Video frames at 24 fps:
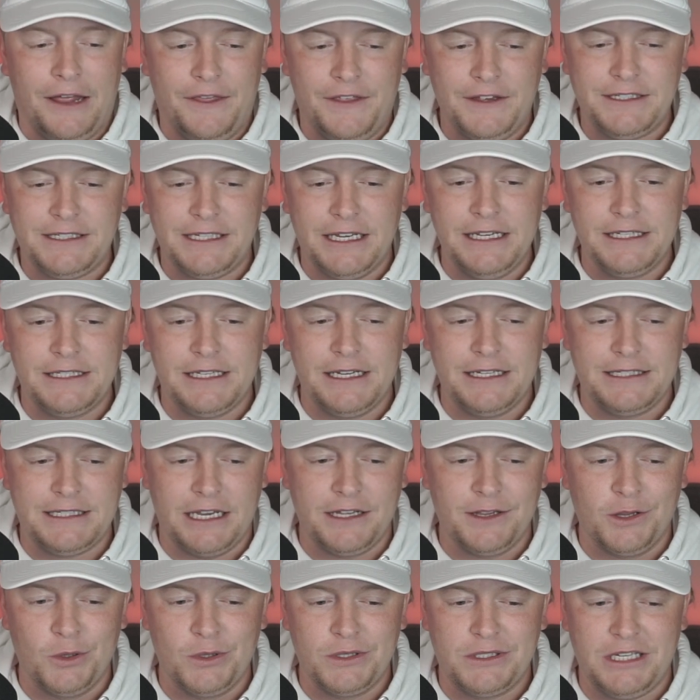This isn't a
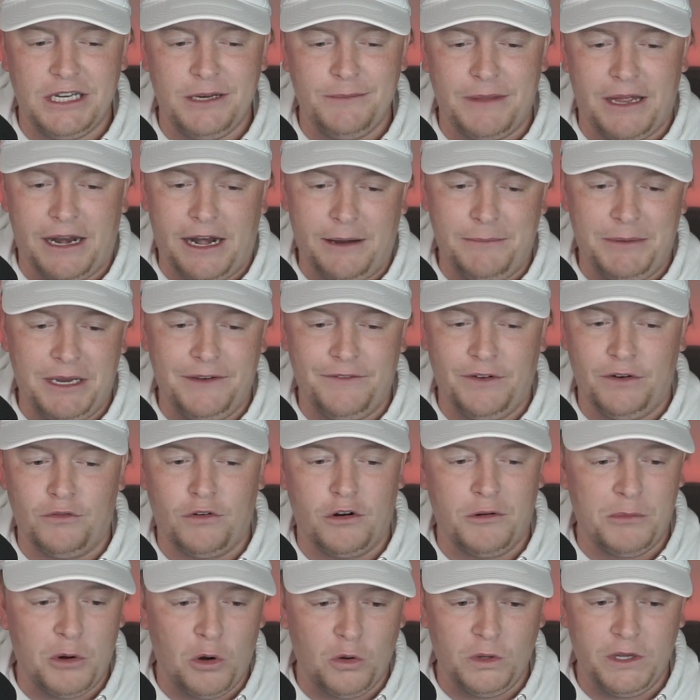St. Louis team that I'm even
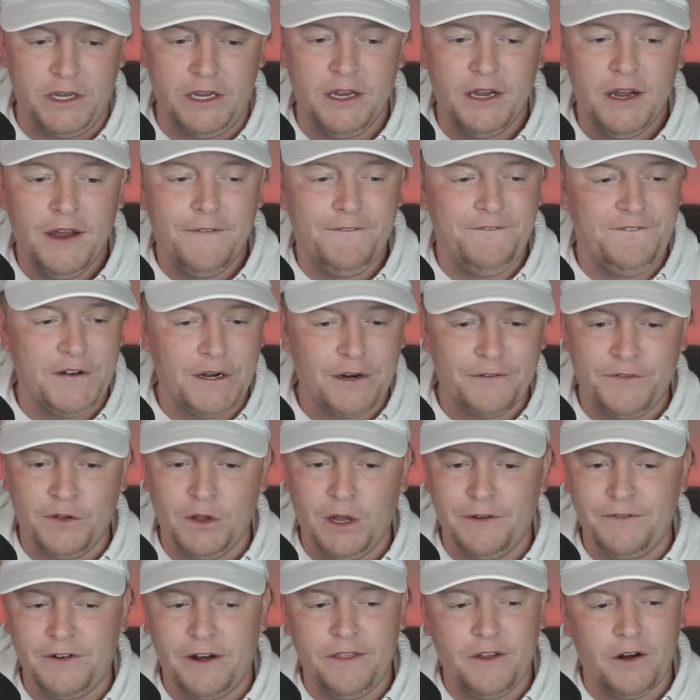remotely
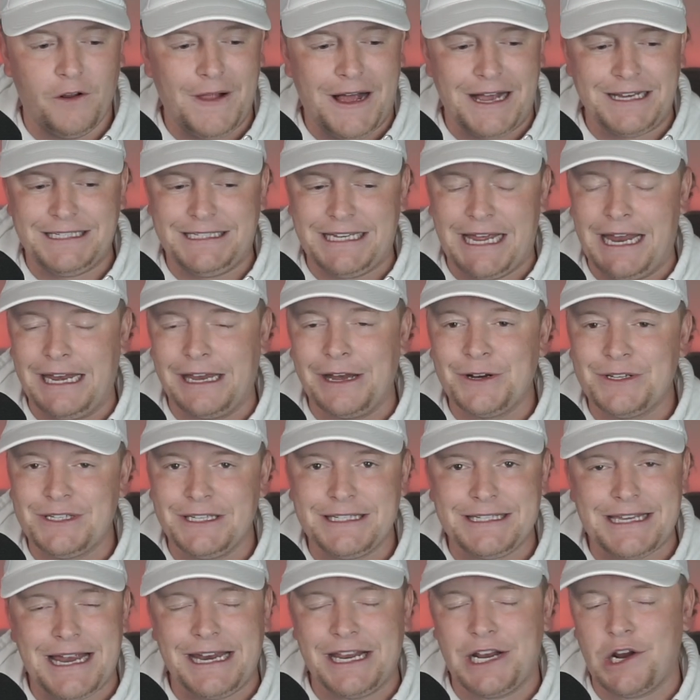fearful of, and in their last 10 here,
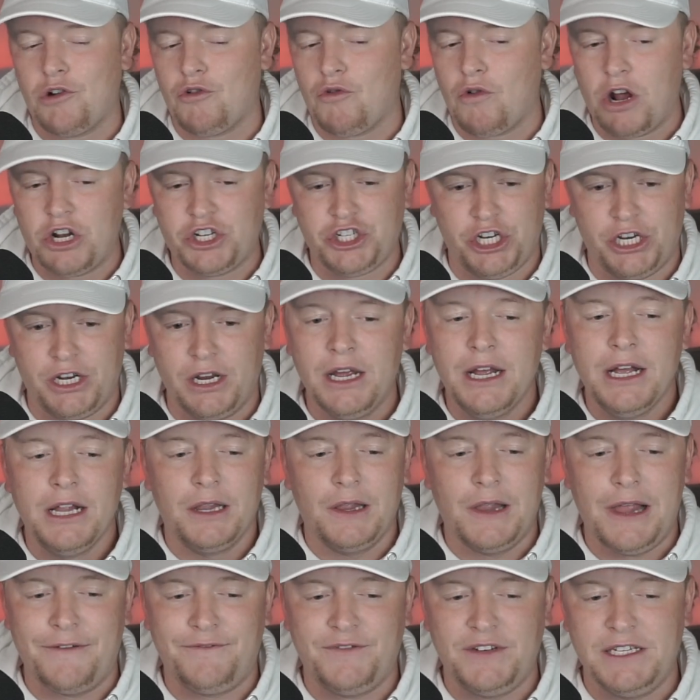Cincinnati crushing
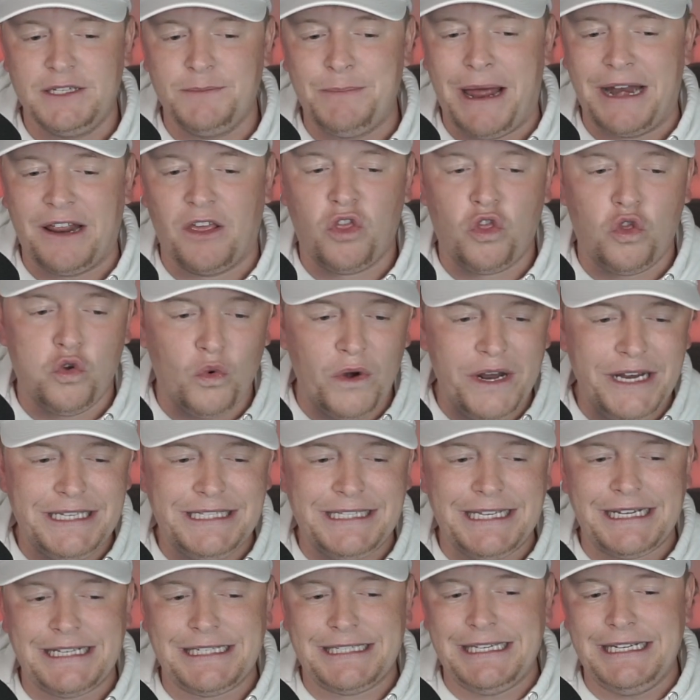lefties, batting
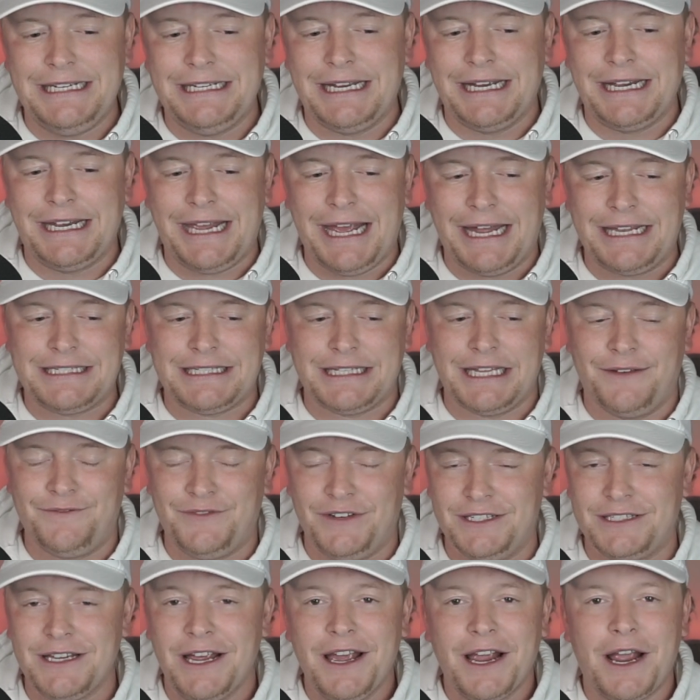.316 against
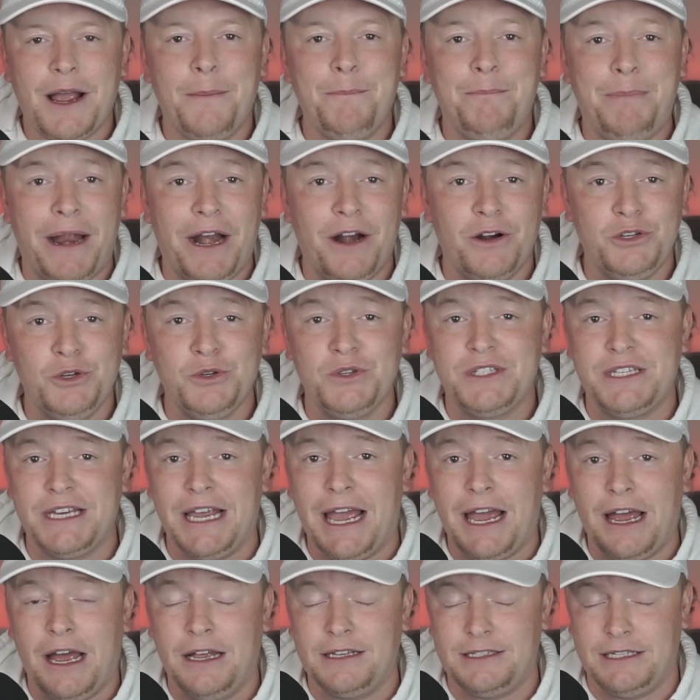lefties compared to
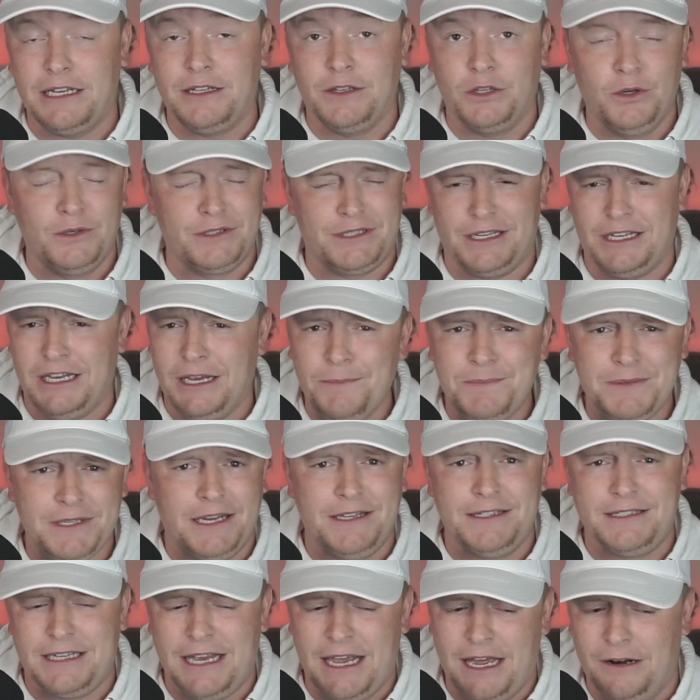St. Louis. I keep
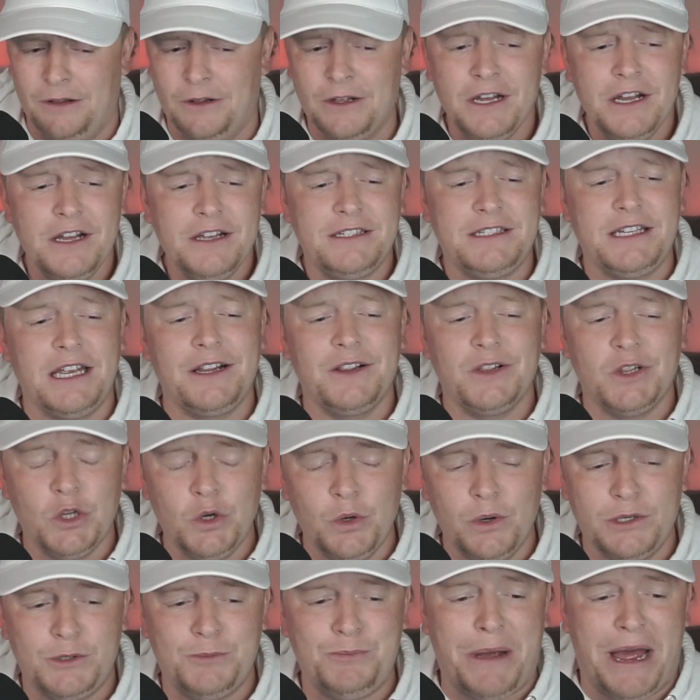saying Seattle. St.
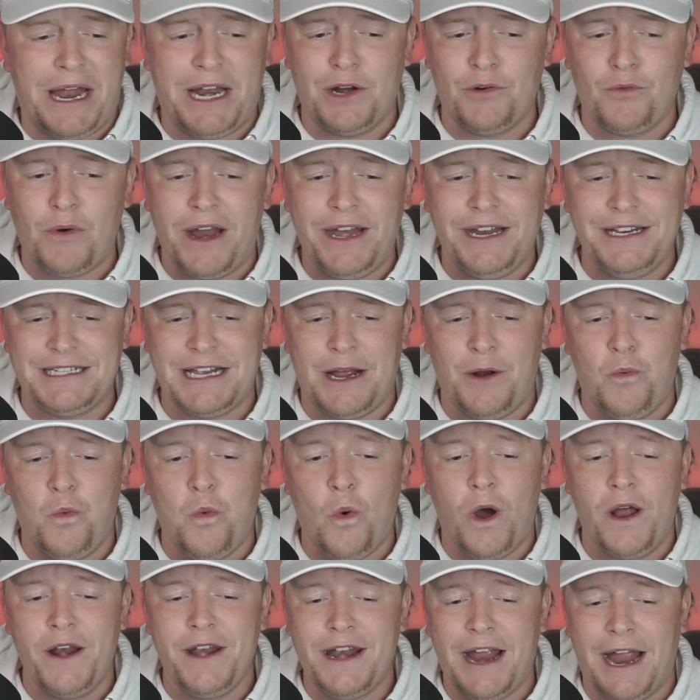Louis batting righties at
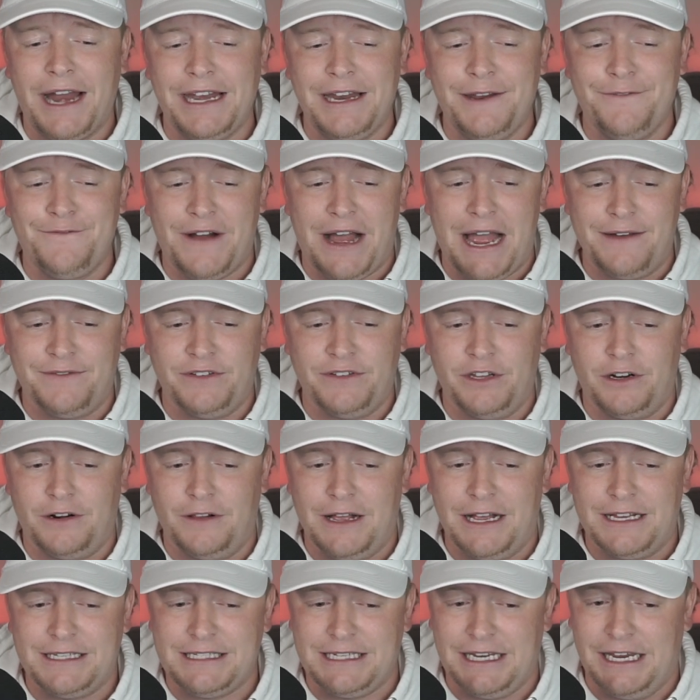.195 in their
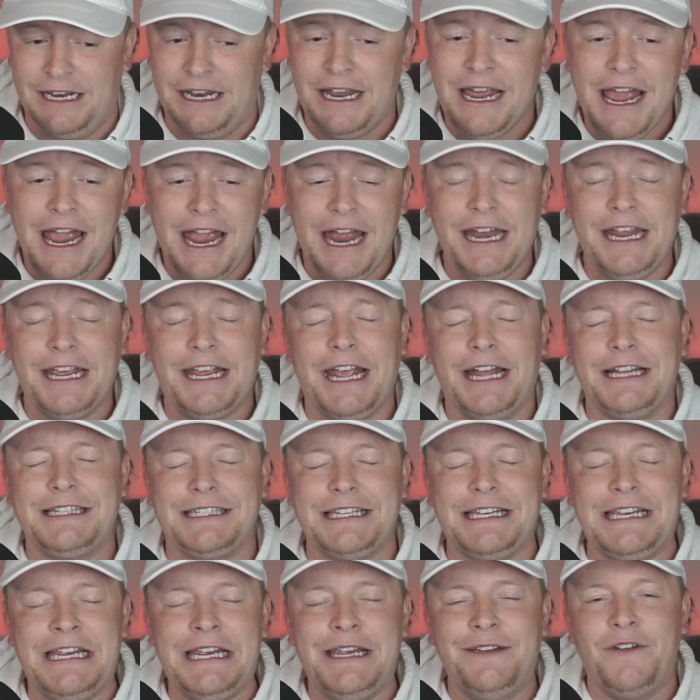last 10, and it
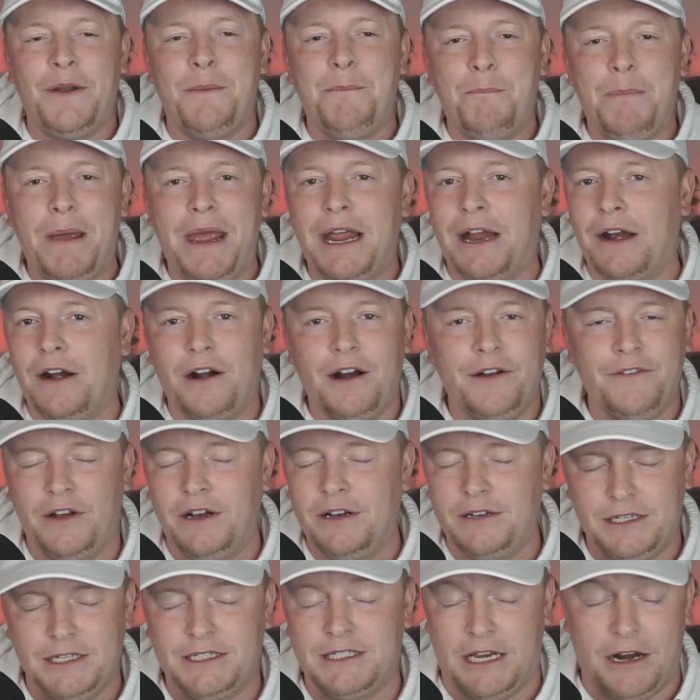gets even bigger of
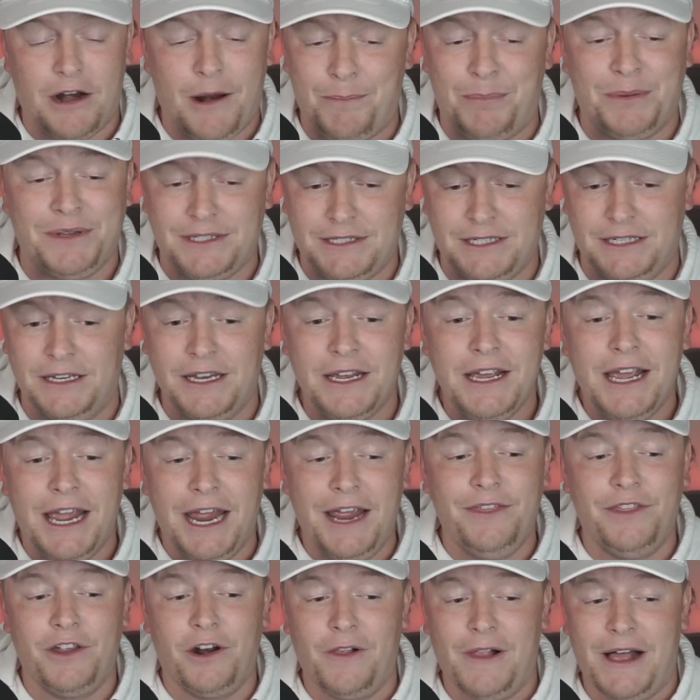a discrepancy
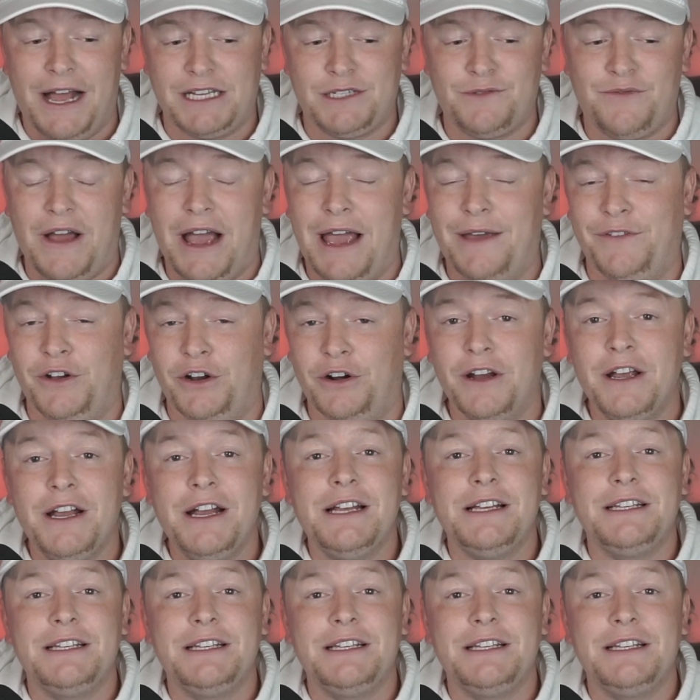in their last 5 here.